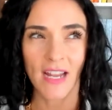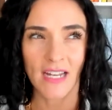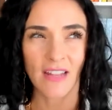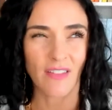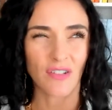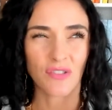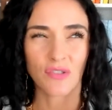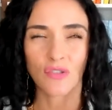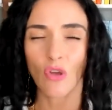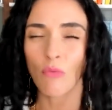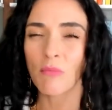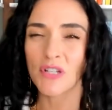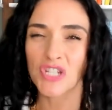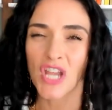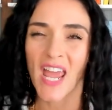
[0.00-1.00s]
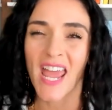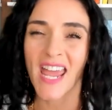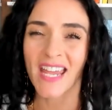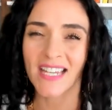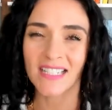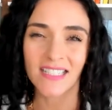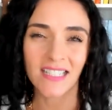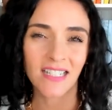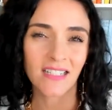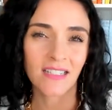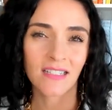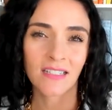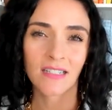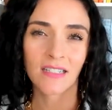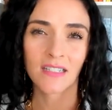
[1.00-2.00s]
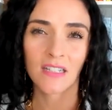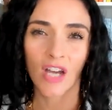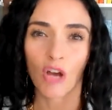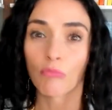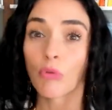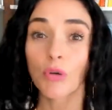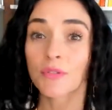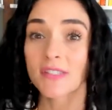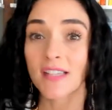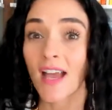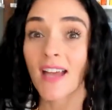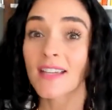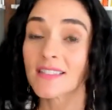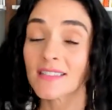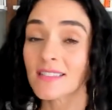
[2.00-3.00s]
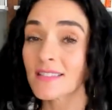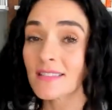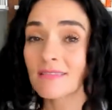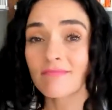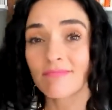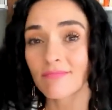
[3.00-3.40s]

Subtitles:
There's so much hate on both sides,